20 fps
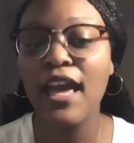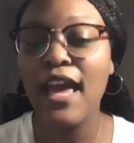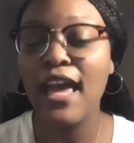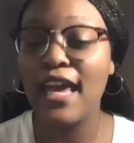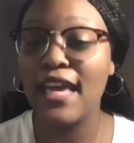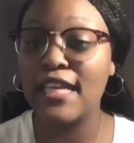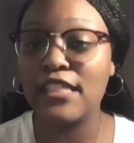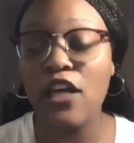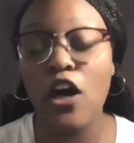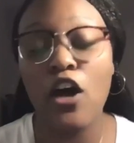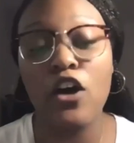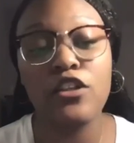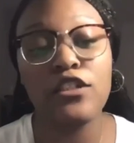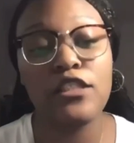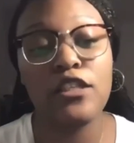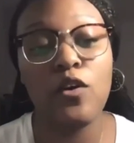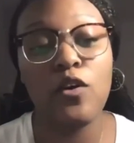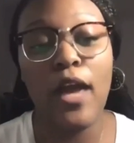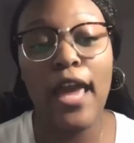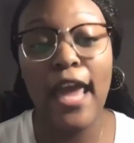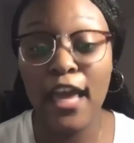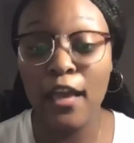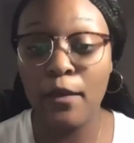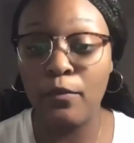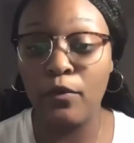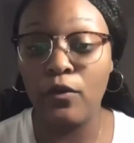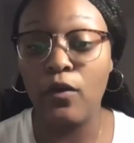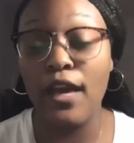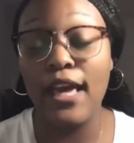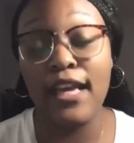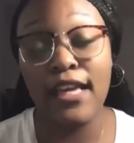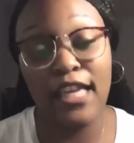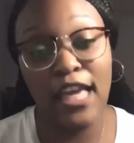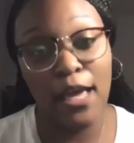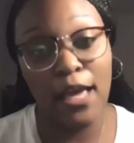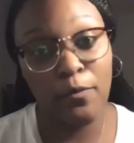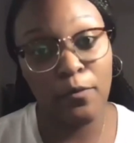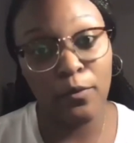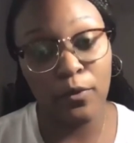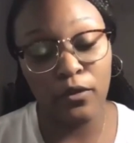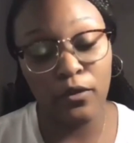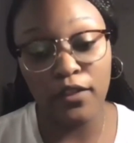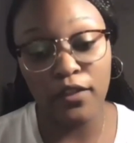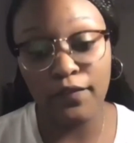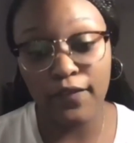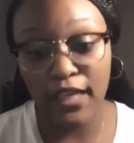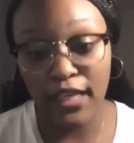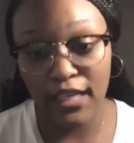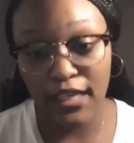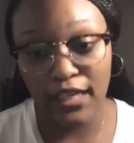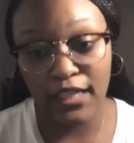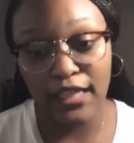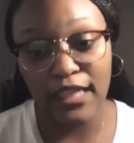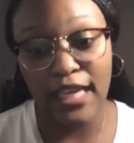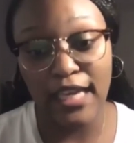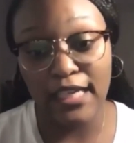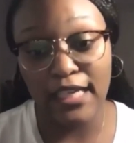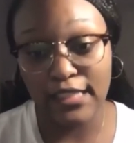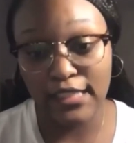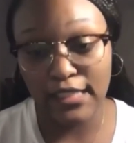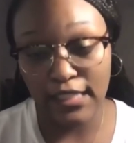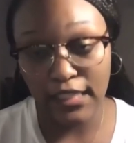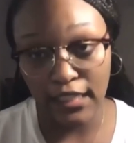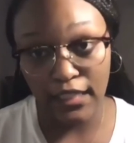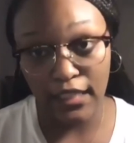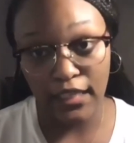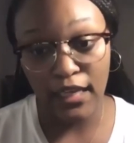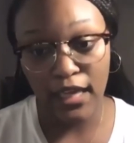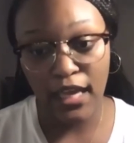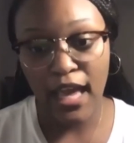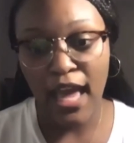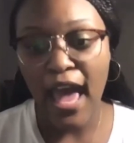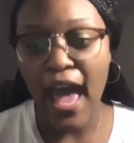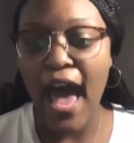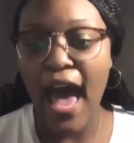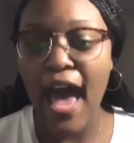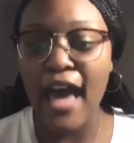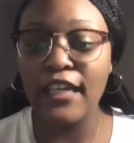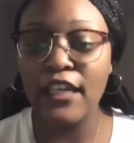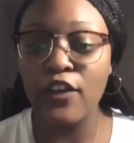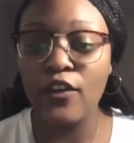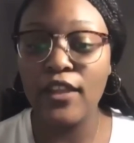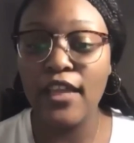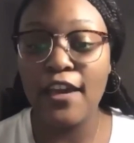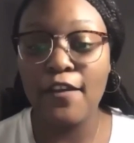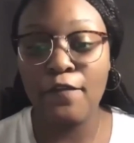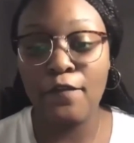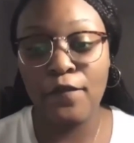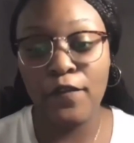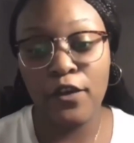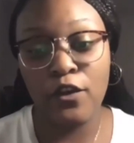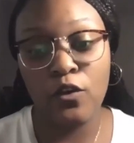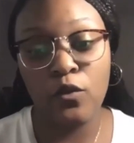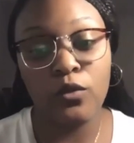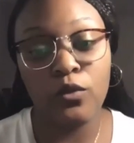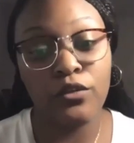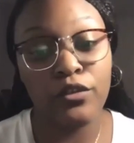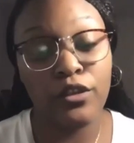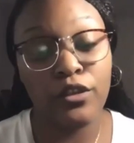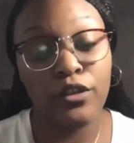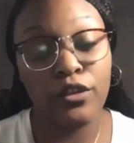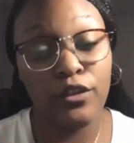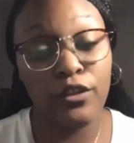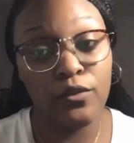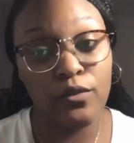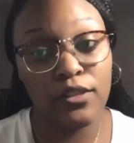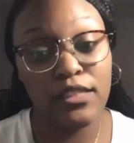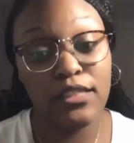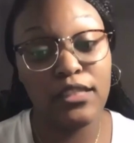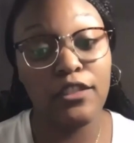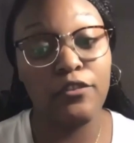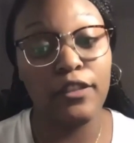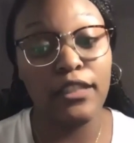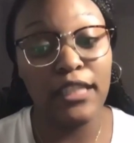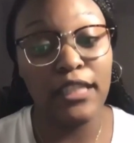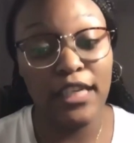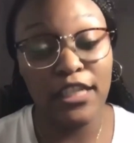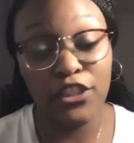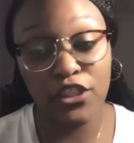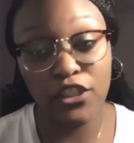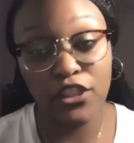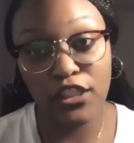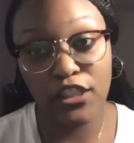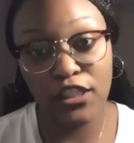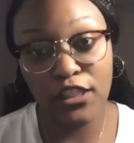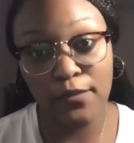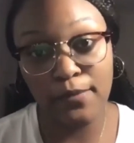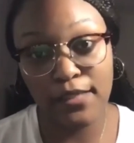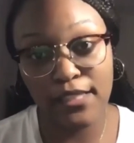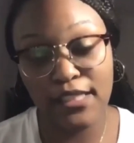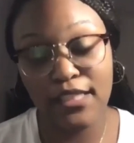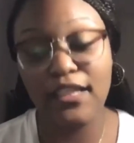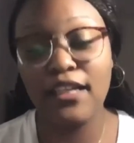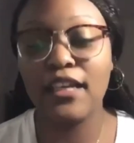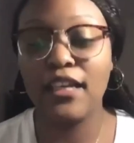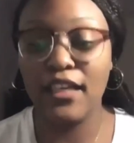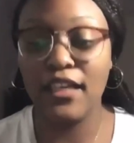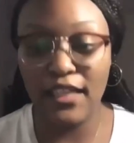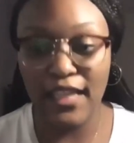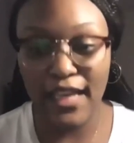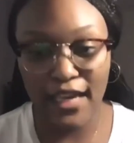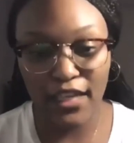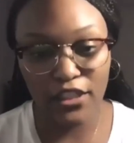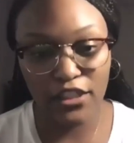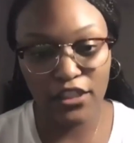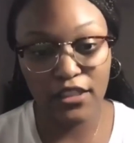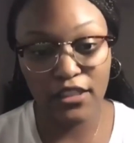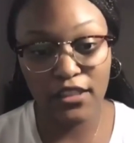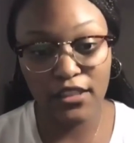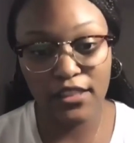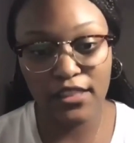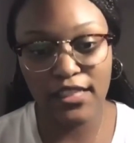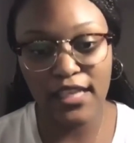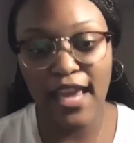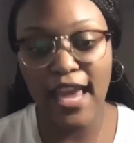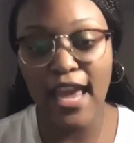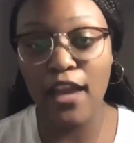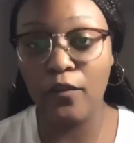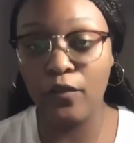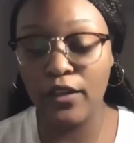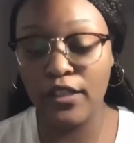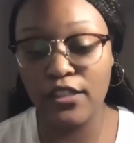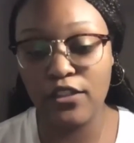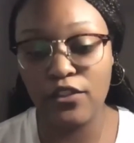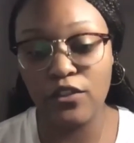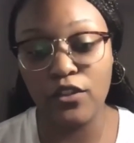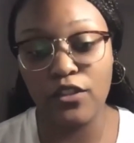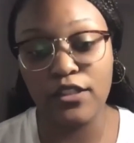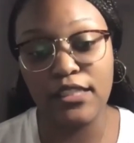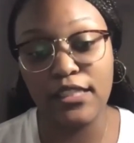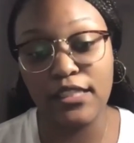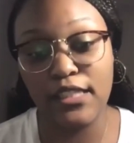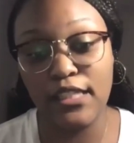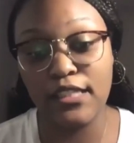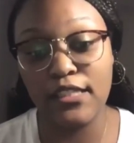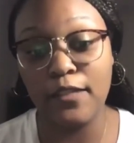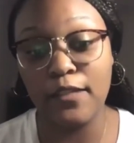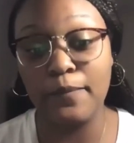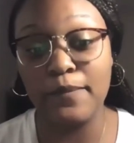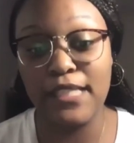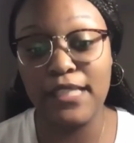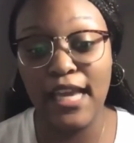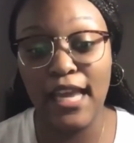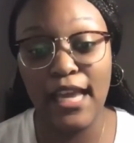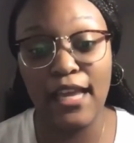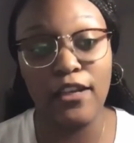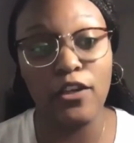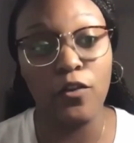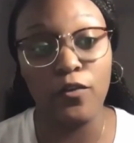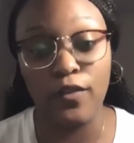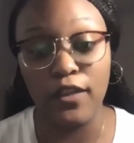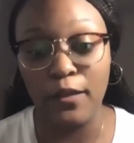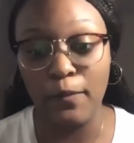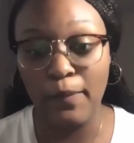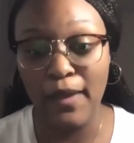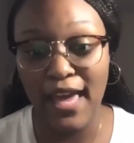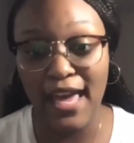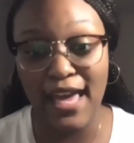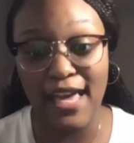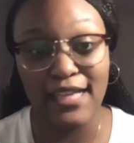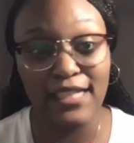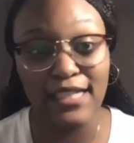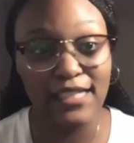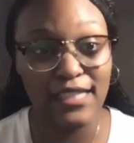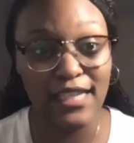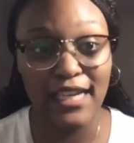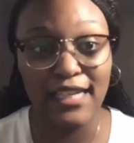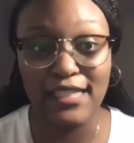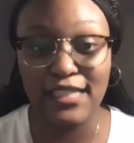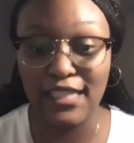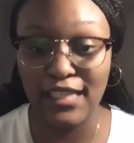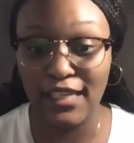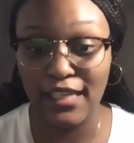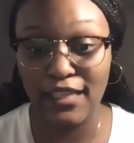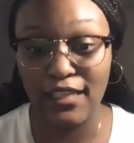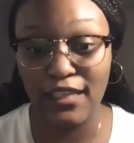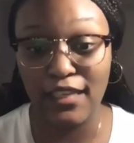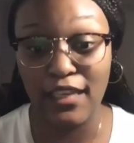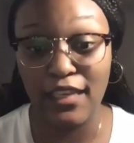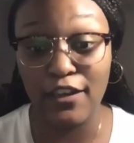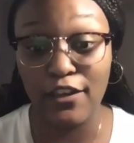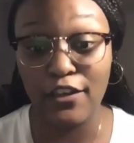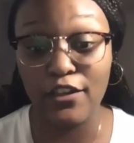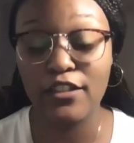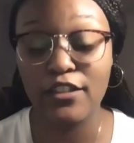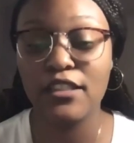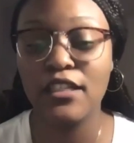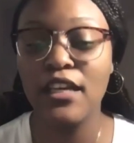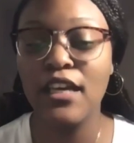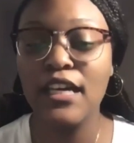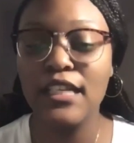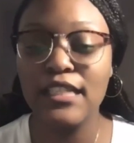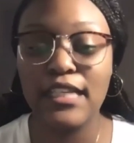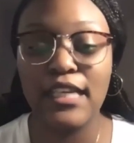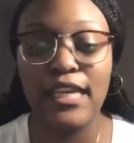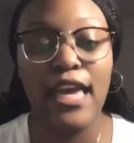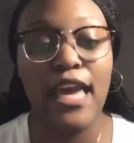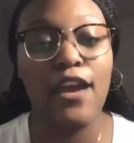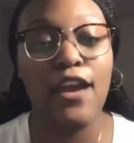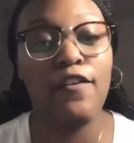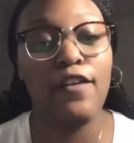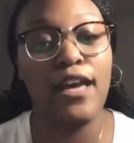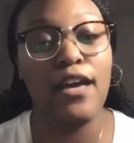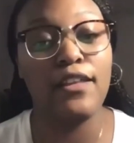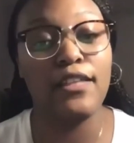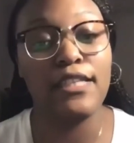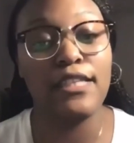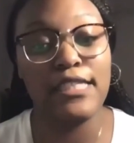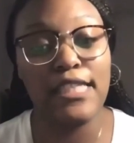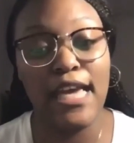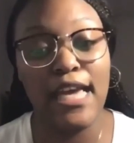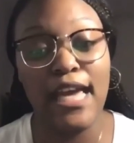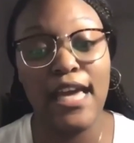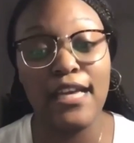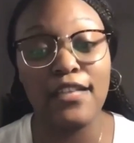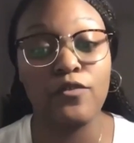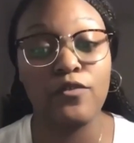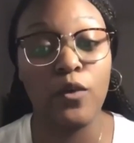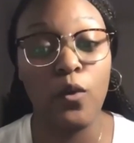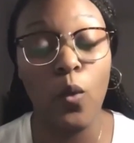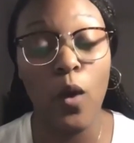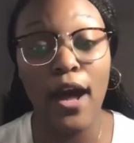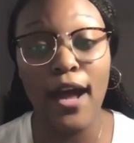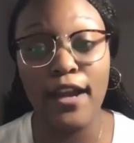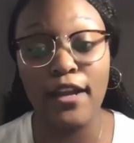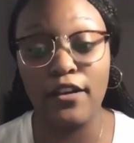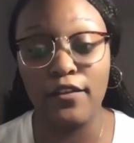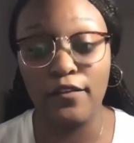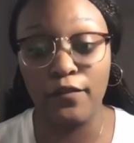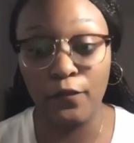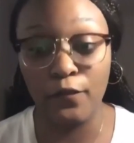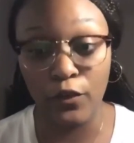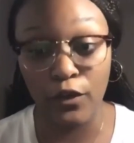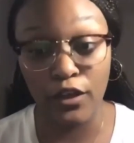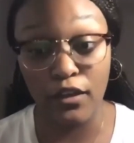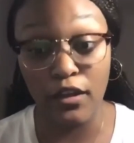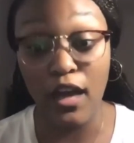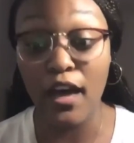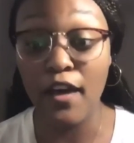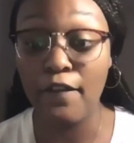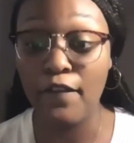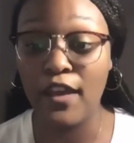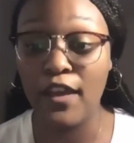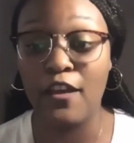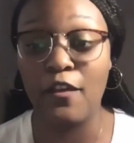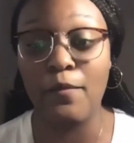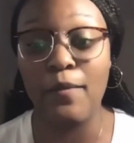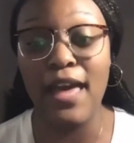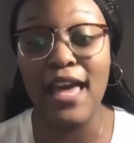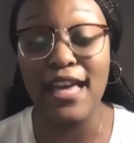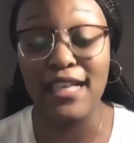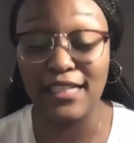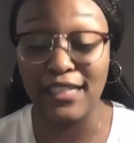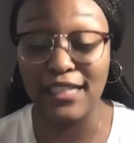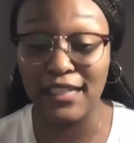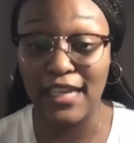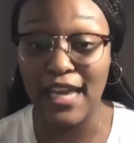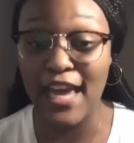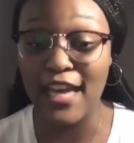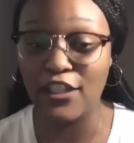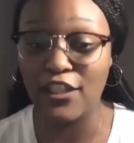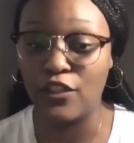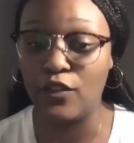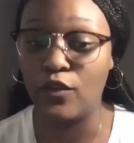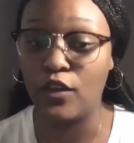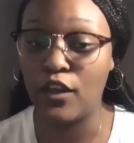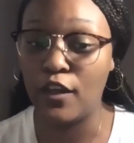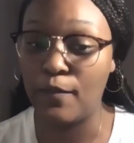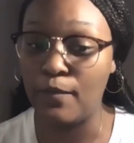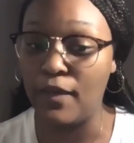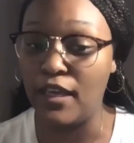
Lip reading: He is also able and capable of getting things done. I know that Phil will use the relationships, connections, and resources he's obtained over the past 19 years to carry out the tasks required of him as a national committee